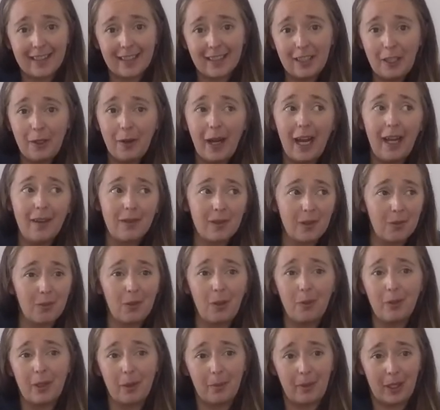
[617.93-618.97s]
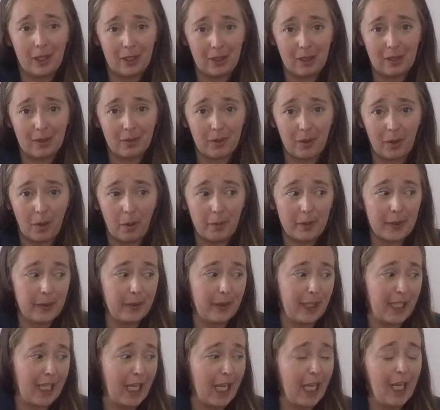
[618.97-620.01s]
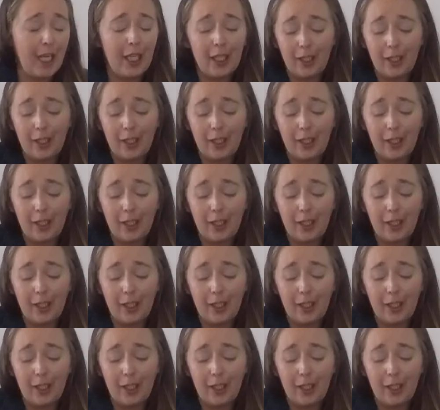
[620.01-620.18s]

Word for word: So you have to roll with the punches with homeschooling.